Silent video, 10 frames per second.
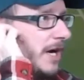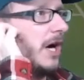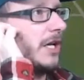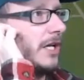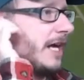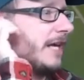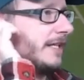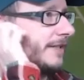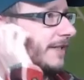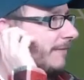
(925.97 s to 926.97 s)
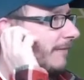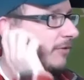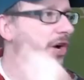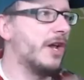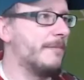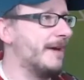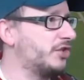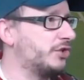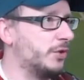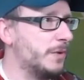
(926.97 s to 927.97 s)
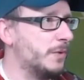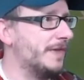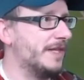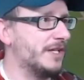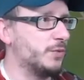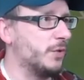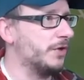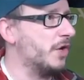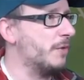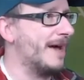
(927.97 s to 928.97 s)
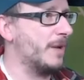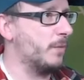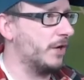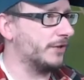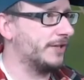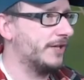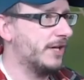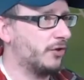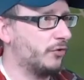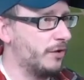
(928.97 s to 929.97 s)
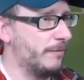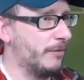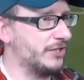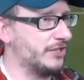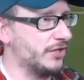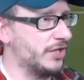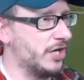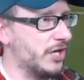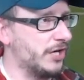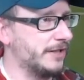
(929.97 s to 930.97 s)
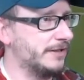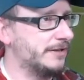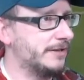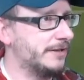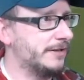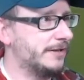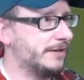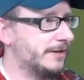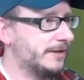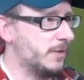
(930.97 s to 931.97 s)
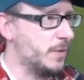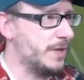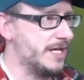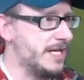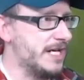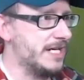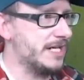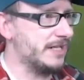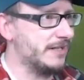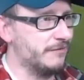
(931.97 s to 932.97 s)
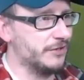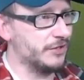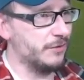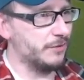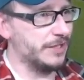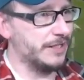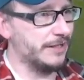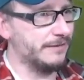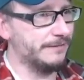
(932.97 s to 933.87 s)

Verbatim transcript: gonna take this game. I'm gonna make sure we win this one, no matter what. Throw the bodies on the line. We need a result here.